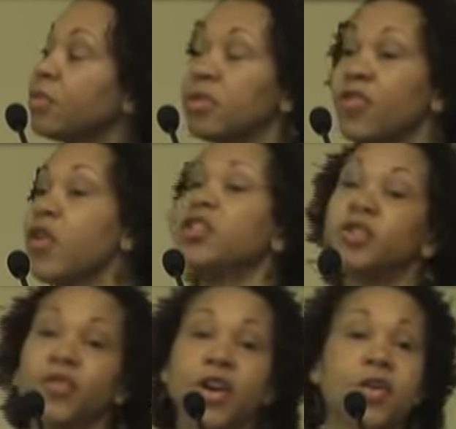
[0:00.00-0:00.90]
The first
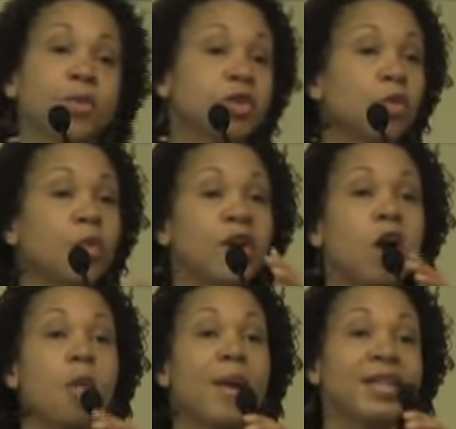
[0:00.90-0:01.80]
two variables are what we
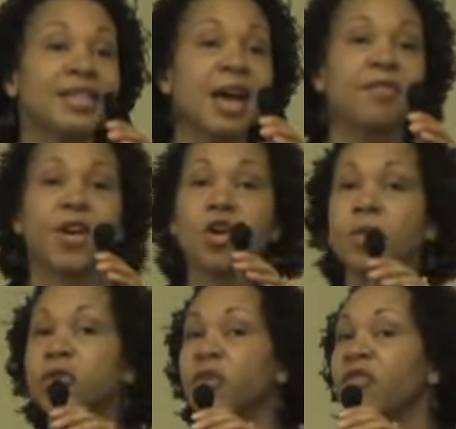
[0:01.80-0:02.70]
call baseline
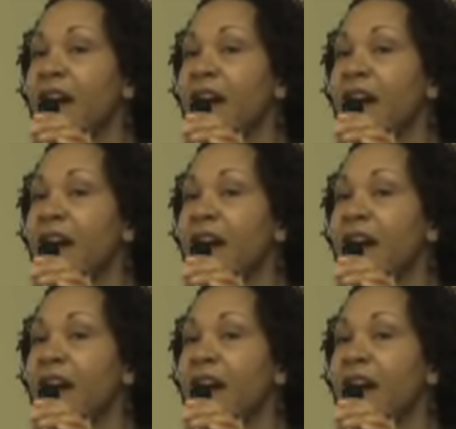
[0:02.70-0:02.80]
variables,